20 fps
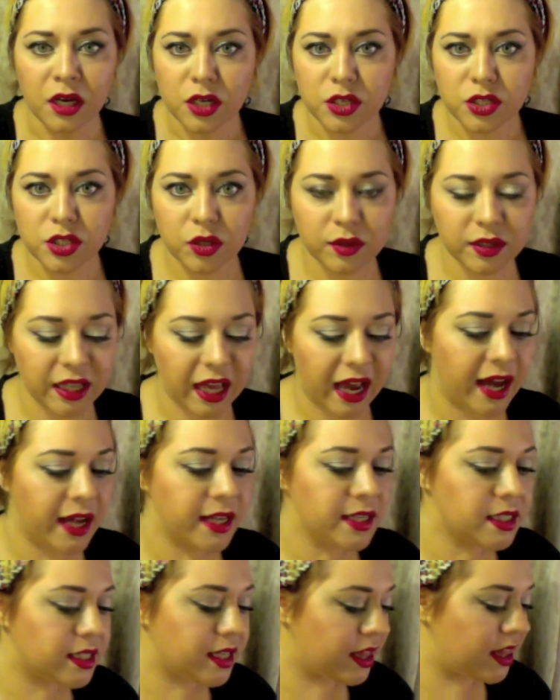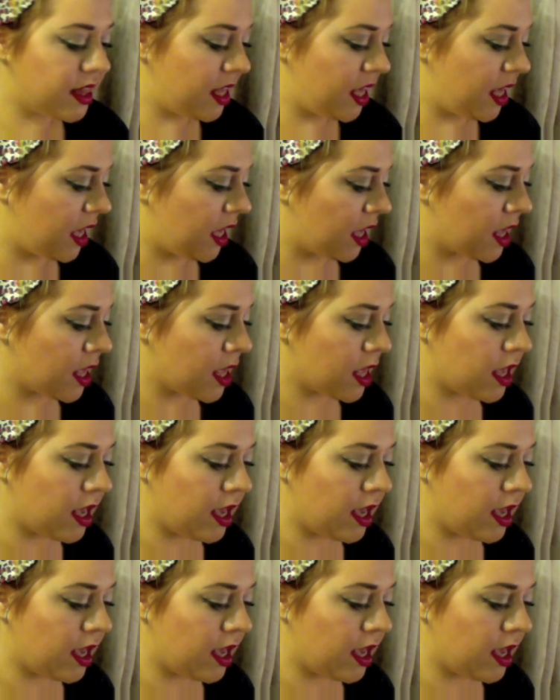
So last thing